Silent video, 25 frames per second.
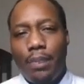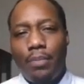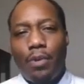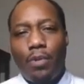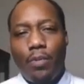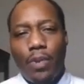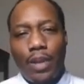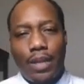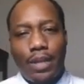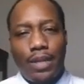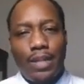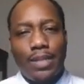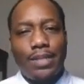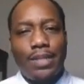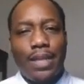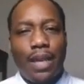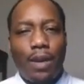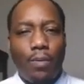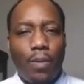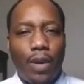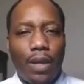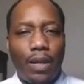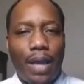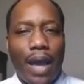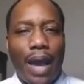or we can decide
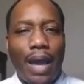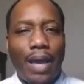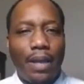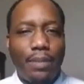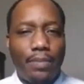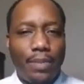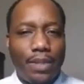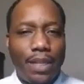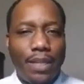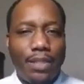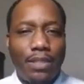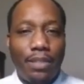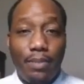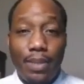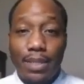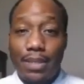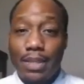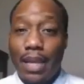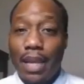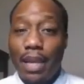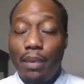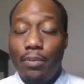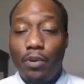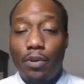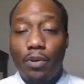what items need to be
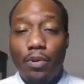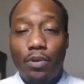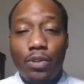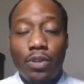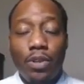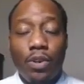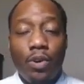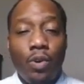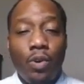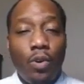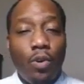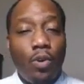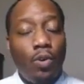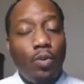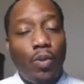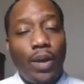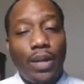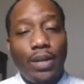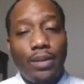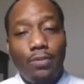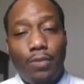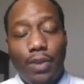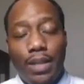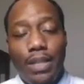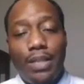tabled, or
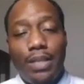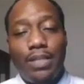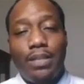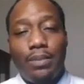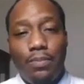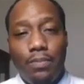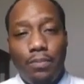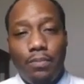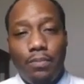what needs to,